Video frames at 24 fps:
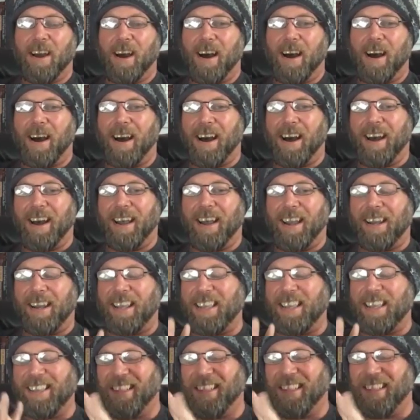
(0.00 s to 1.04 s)
And
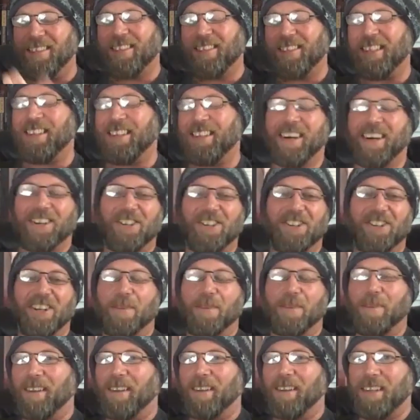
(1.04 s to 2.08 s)
he loves to talk shit
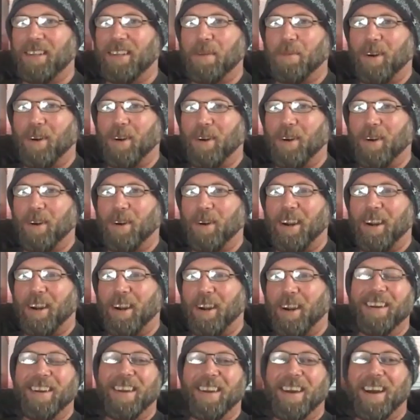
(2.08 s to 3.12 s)
about Libre.
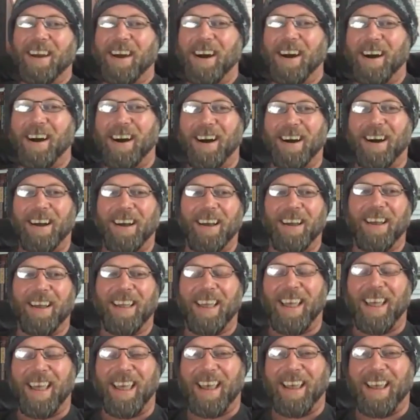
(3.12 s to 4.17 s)

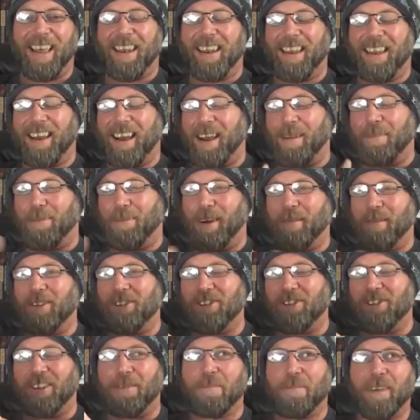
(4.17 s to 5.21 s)
And I probably
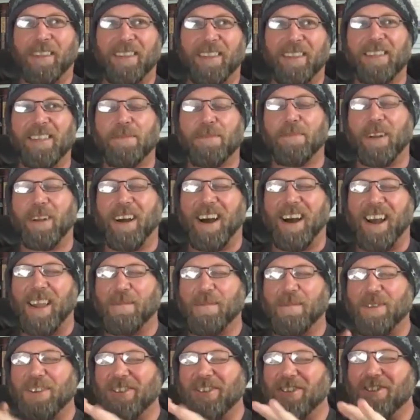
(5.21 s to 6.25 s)
should admit this, but I am a
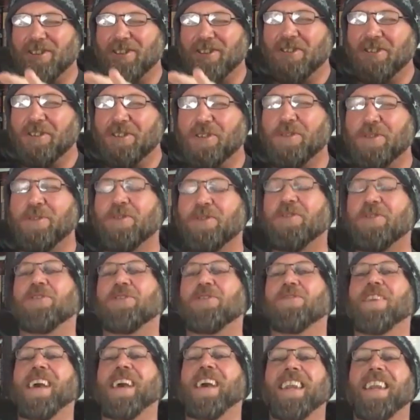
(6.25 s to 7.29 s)
huge
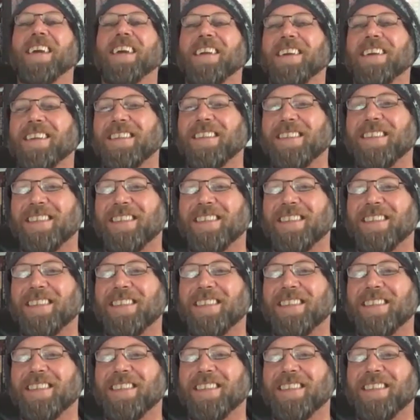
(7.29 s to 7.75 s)
fan of his.